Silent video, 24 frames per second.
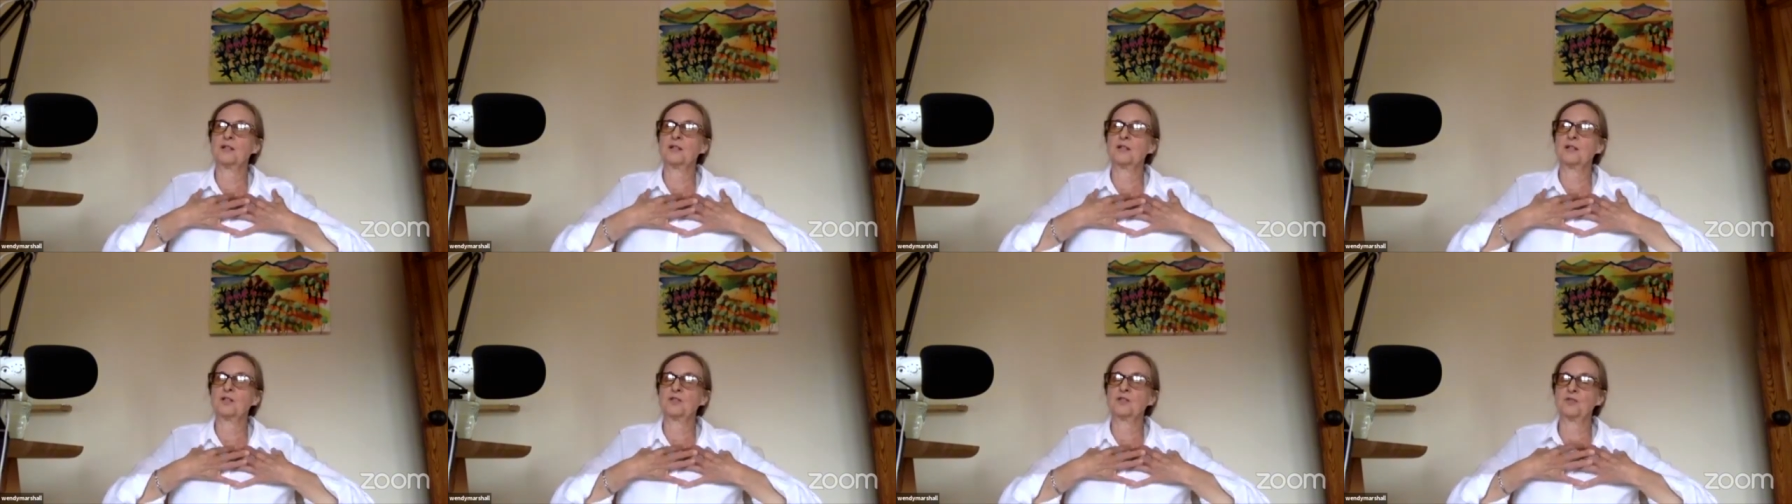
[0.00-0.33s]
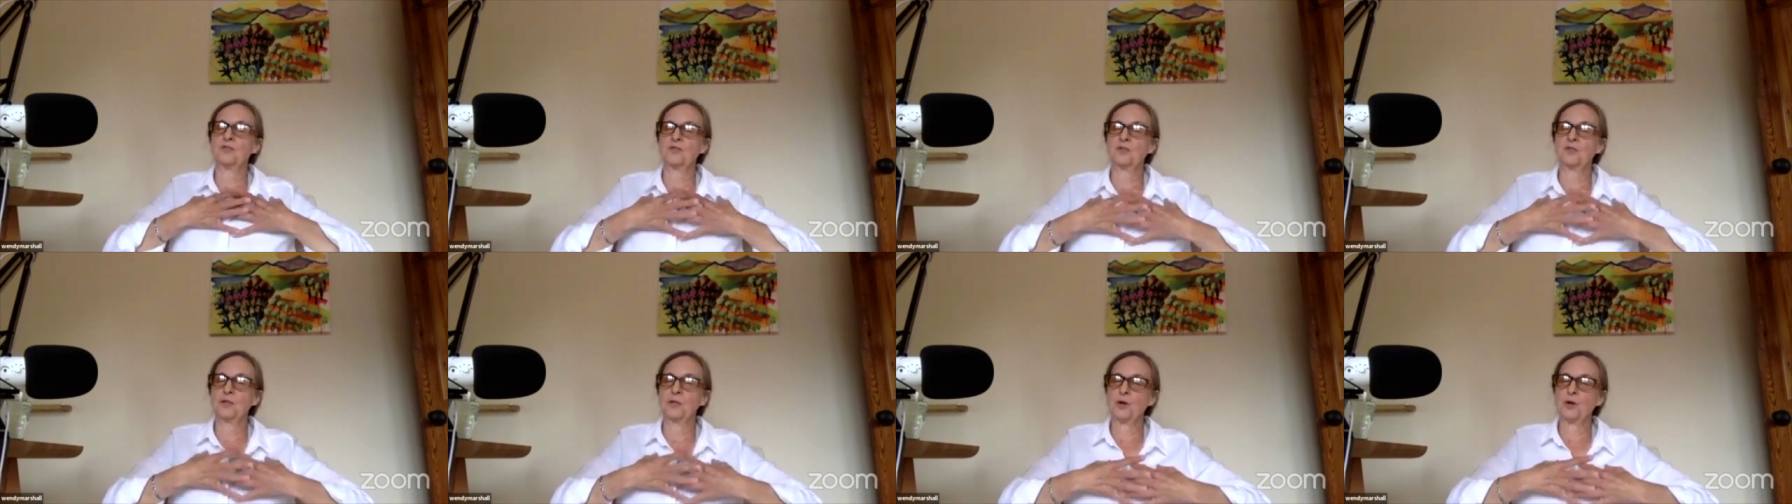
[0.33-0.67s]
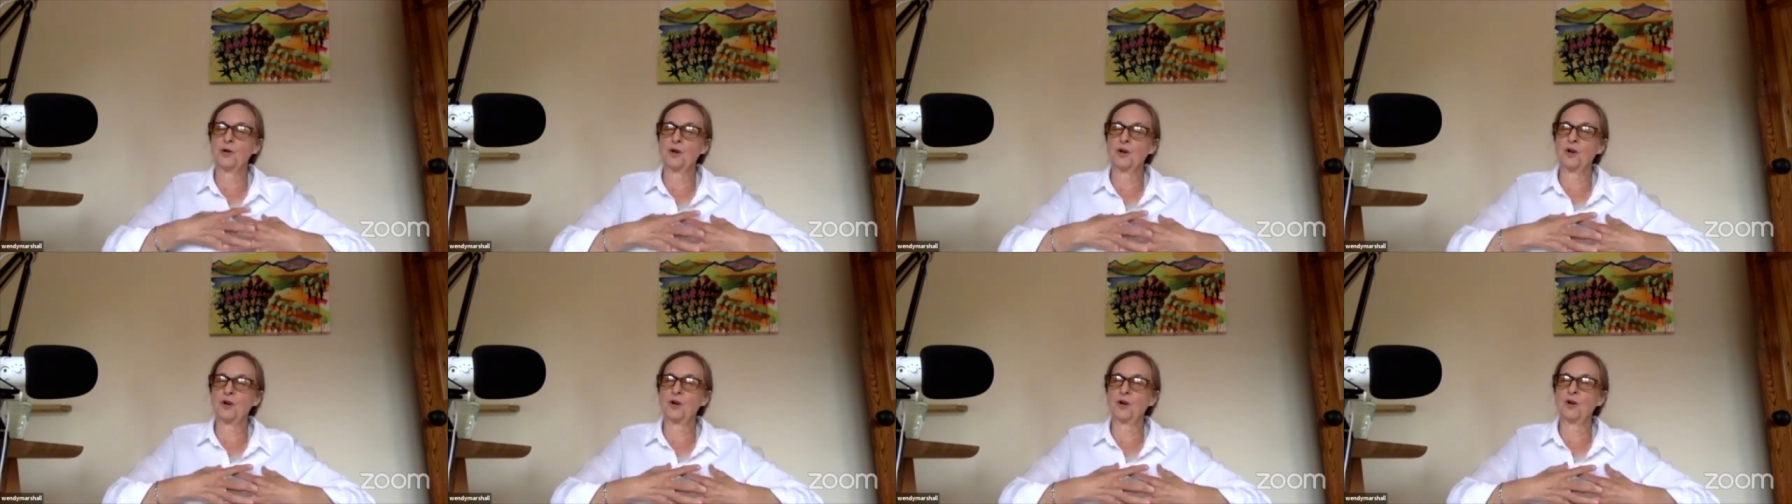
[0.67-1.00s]
to fill your
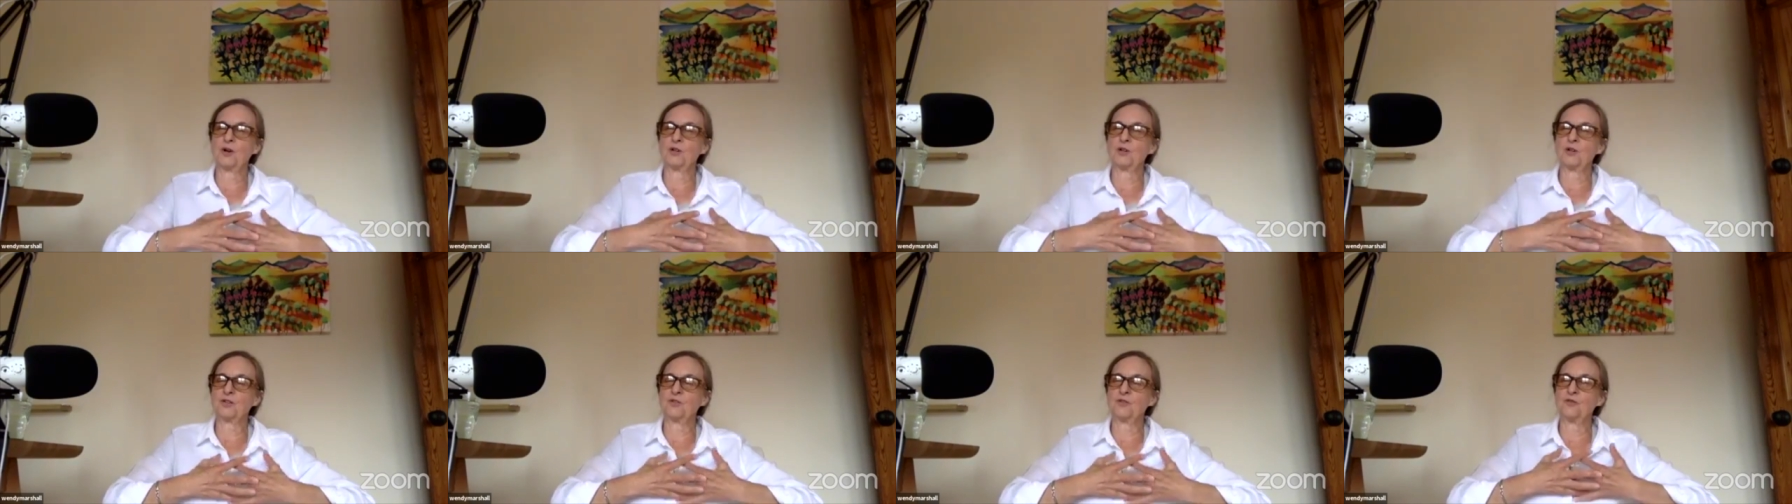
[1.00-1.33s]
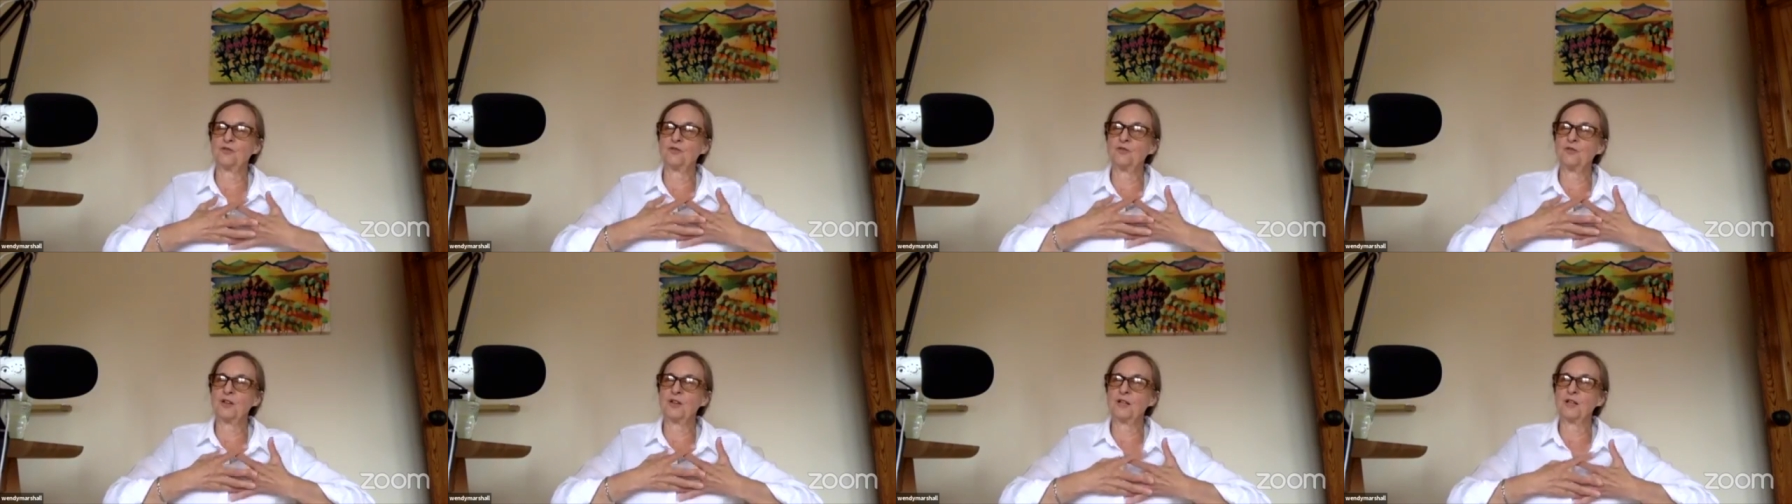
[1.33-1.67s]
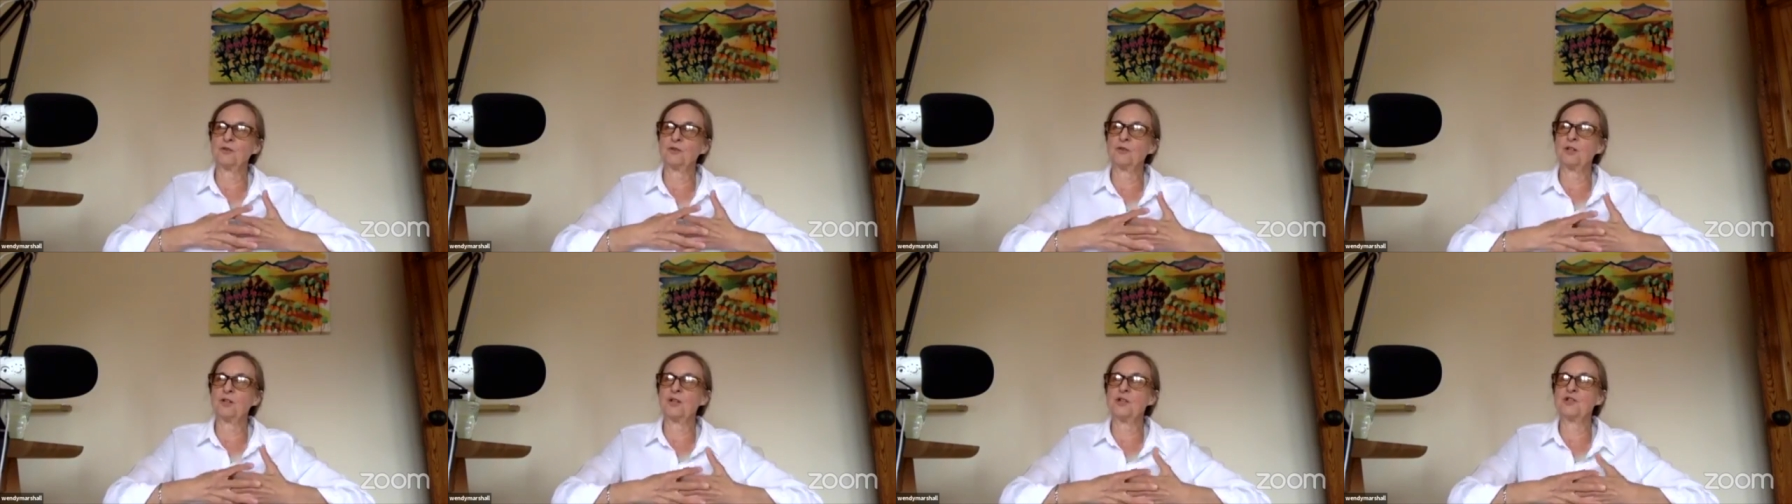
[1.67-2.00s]
heart and feel it
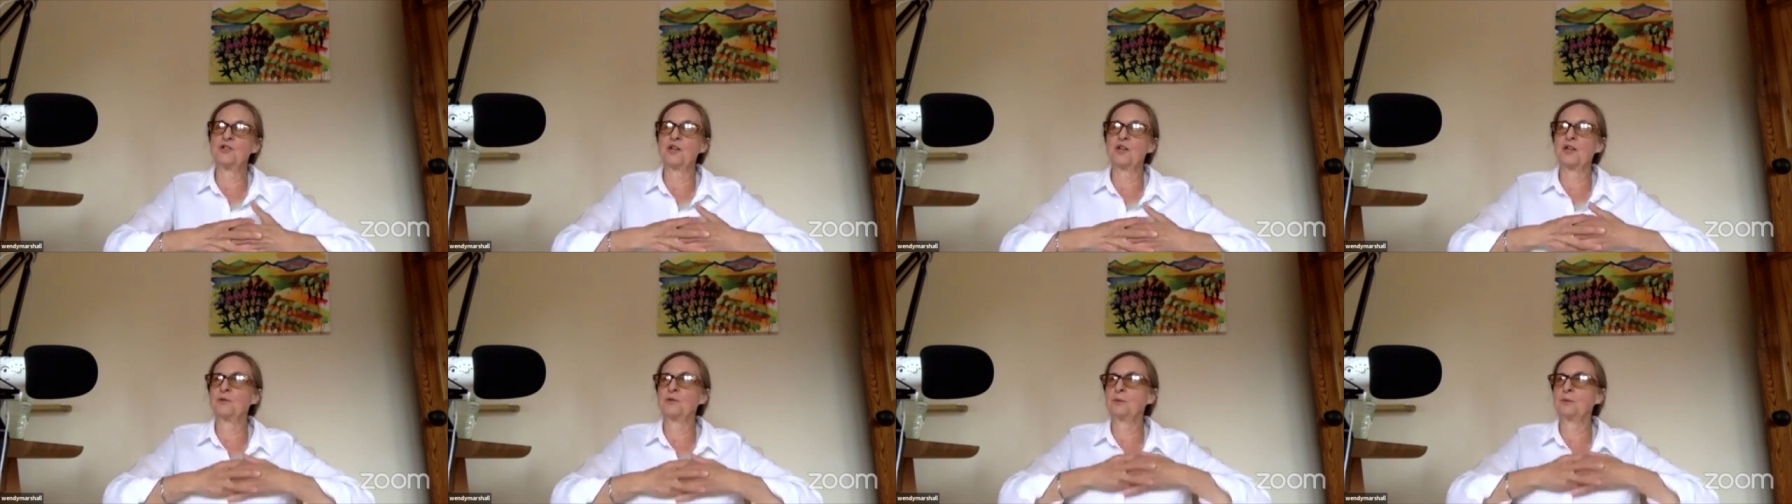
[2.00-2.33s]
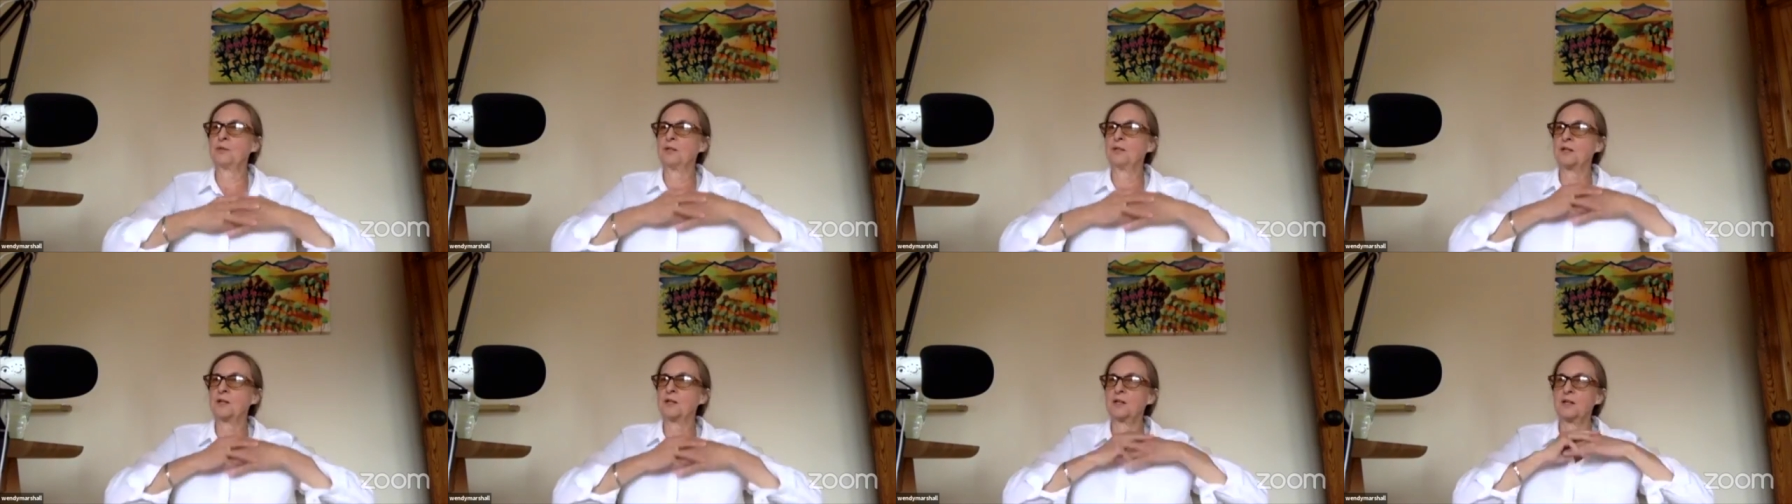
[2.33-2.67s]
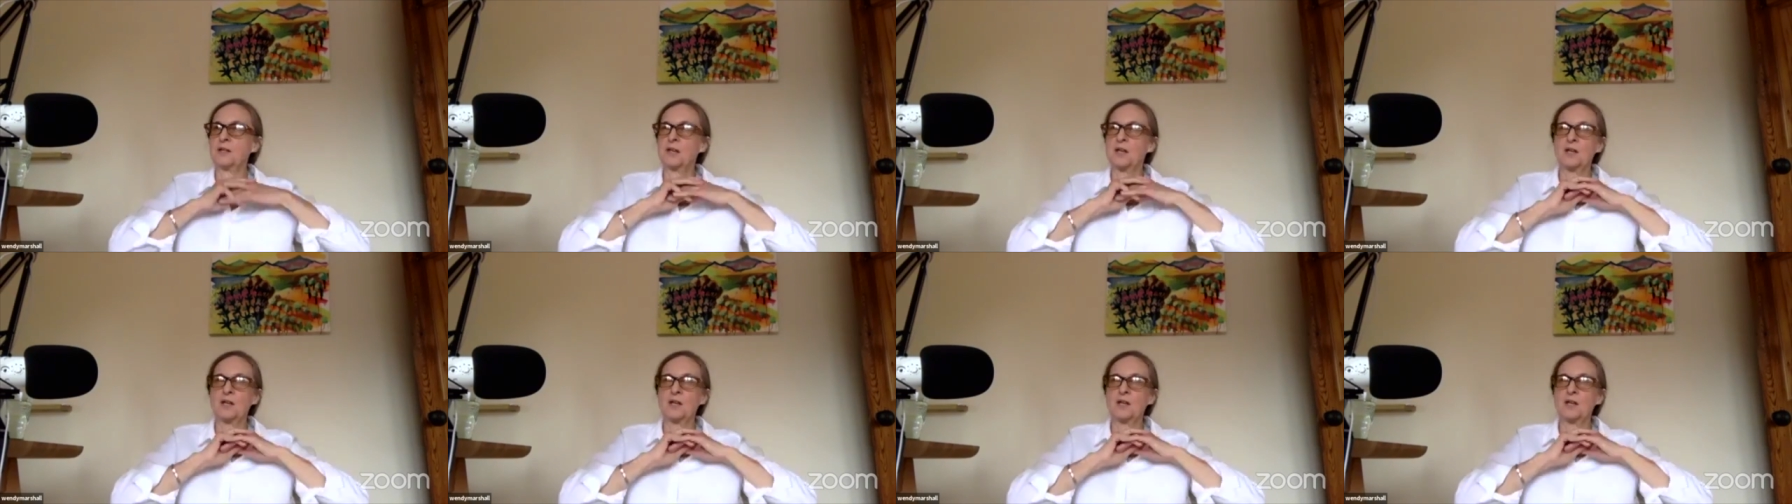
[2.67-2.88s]
really genuinely,